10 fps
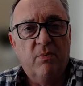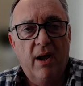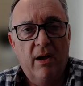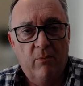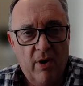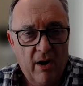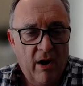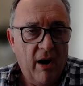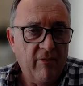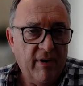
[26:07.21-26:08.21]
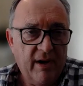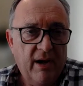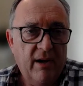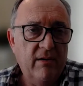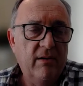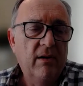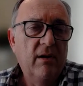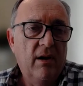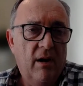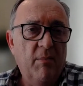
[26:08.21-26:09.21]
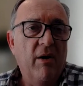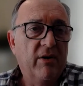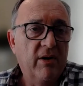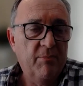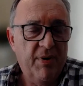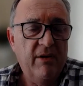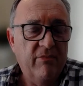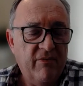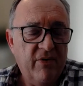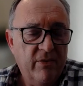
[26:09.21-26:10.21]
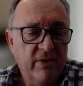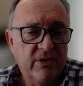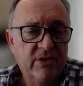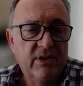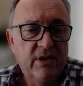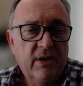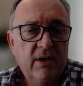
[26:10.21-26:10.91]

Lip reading: we're hiring in American peer reviewers